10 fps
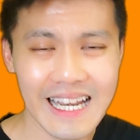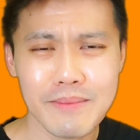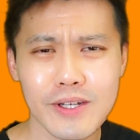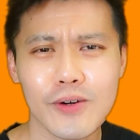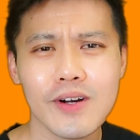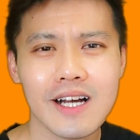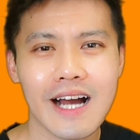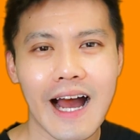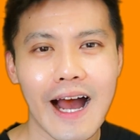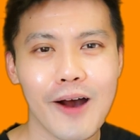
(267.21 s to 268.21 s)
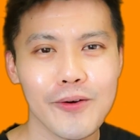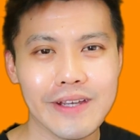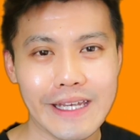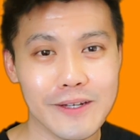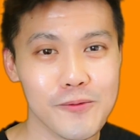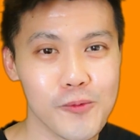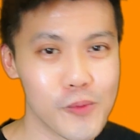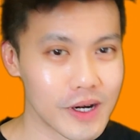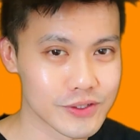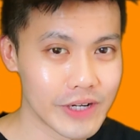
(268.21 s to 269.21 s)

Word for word: and let me know how it works.